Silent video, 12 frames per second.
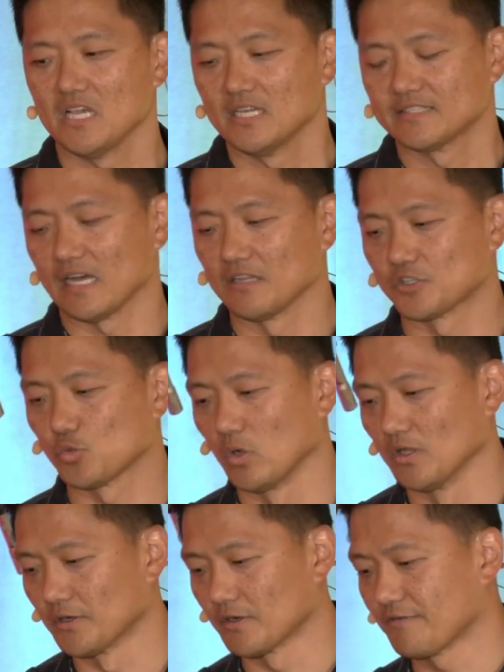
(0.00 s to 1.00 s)
Dallas
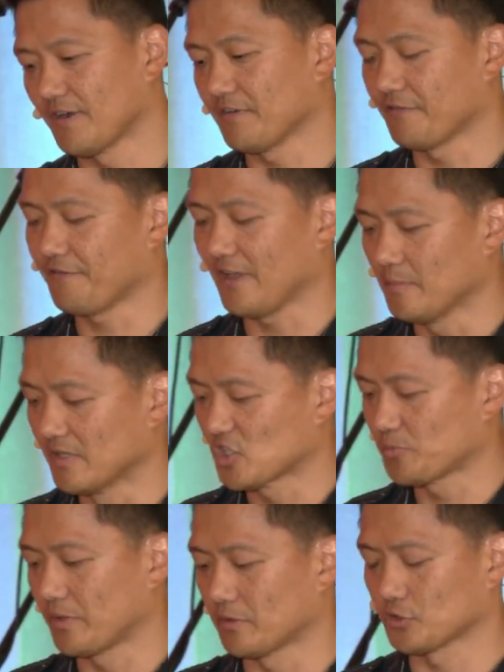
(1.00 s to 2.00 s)
Willard, a very famous
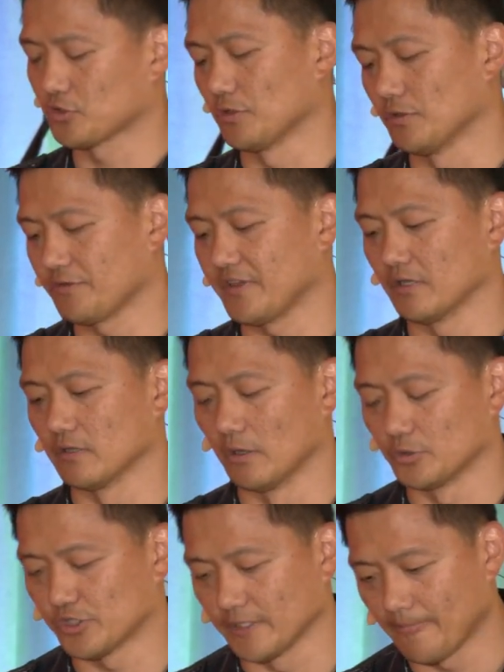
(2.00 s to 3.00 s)
spiritual
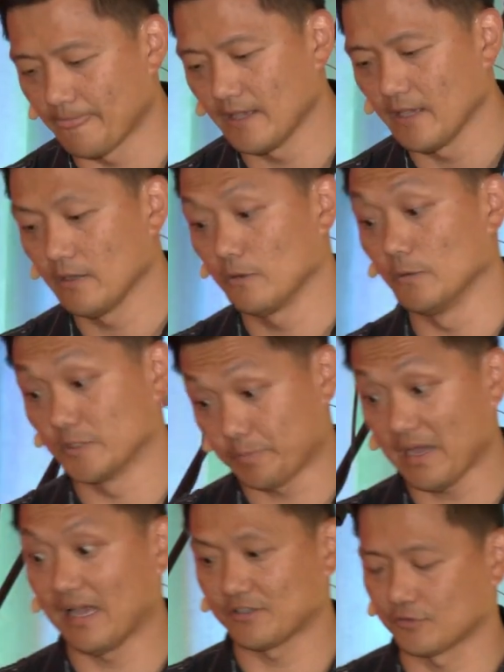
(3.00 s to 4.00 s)
theologian who has
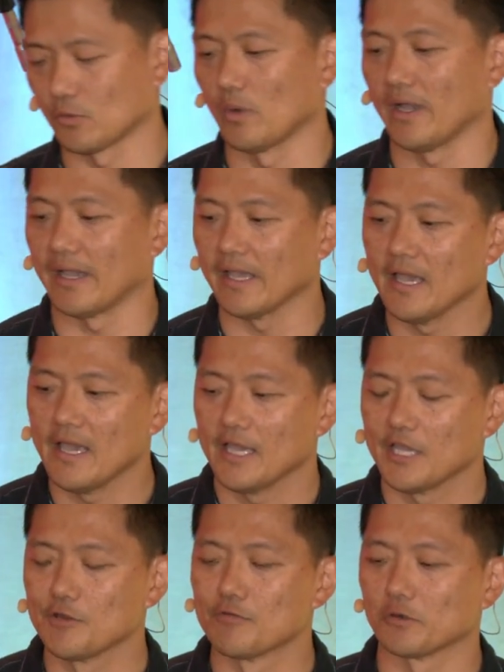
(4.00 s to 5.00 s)
passed away,
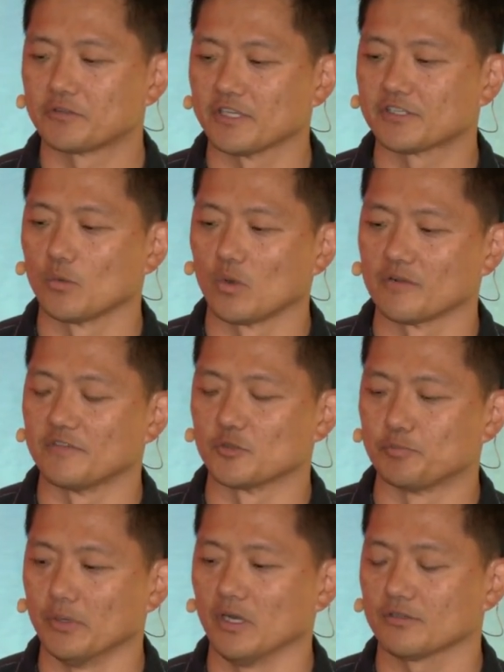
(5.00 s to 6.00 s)
he wrote this in one of his
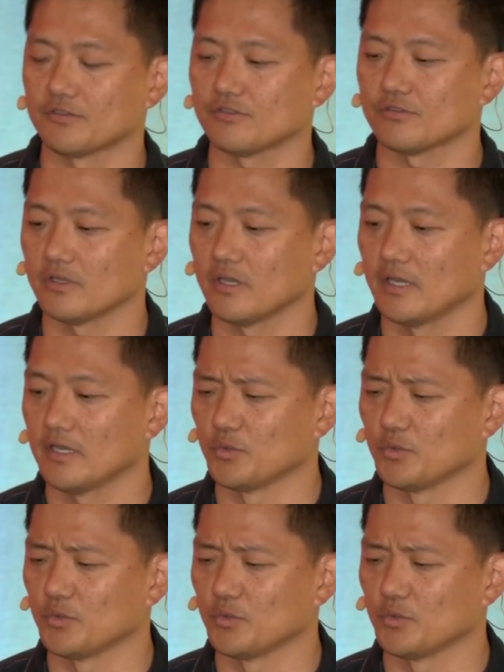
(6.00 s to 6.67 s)
books.